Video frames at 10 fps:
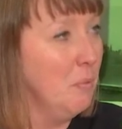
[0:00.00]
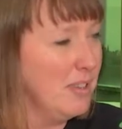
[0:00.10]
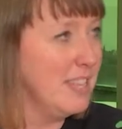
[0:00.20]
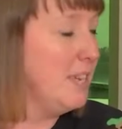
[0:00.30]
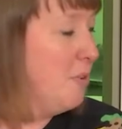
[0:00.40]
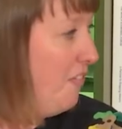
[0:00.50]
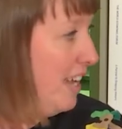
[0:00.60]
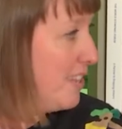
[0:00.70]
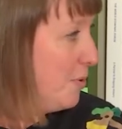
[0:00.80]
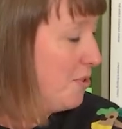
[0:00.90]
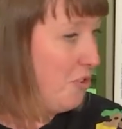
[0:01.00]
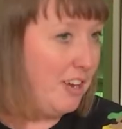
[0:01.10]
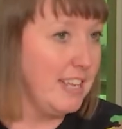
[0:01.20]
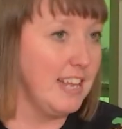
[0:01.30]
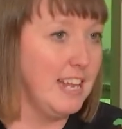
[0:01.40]
what's the deal with faith schools,
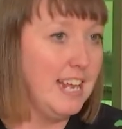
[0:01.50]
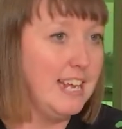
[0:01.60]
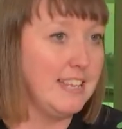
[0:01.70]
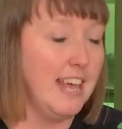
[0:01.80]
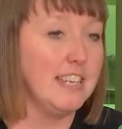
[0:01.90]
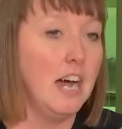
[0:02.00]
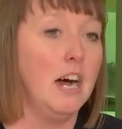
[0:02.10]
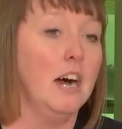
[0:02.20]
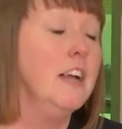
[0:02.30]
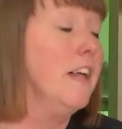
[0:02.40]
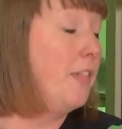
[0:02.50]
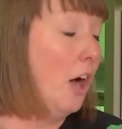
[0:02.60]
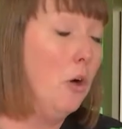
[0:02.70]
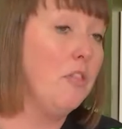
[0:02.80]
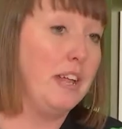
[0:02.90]
Chris? And he said,
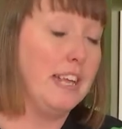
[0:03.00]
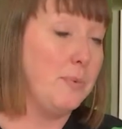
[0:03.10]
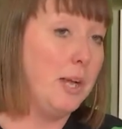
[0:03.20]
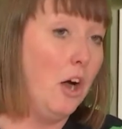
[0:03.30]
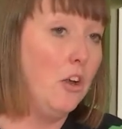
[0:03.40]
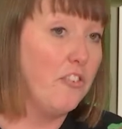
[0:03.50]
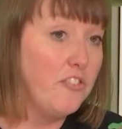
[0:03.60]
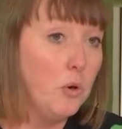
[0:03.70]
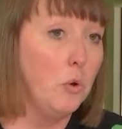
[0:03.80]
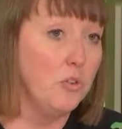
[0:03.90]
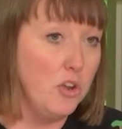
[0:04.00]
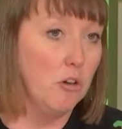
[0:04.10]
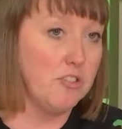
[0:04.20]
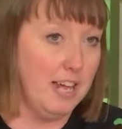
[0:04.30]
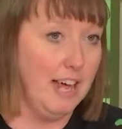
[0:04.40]
the whole thing is we can't afford
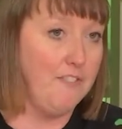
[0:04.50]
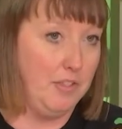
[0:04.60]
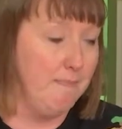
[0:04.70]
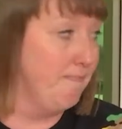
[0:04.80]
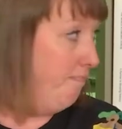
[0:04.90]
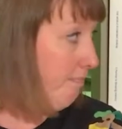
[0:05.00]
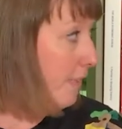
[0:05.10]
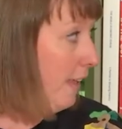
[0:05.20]
not to have them.